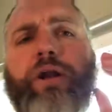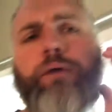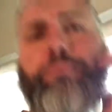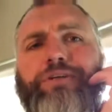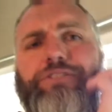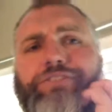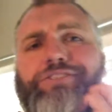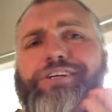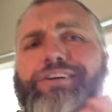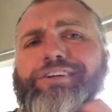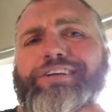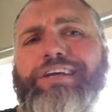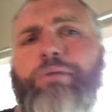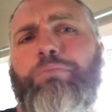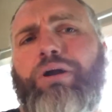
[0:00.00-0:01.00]
up because it's already
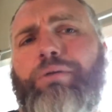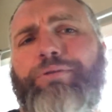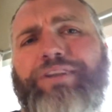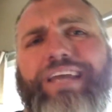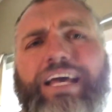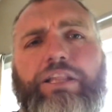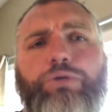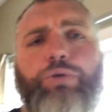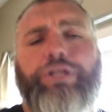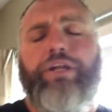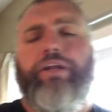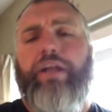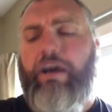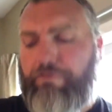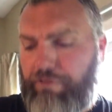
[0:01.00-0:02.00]
probably diluted
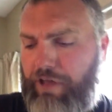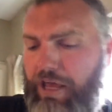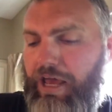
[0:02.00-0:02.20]
enough.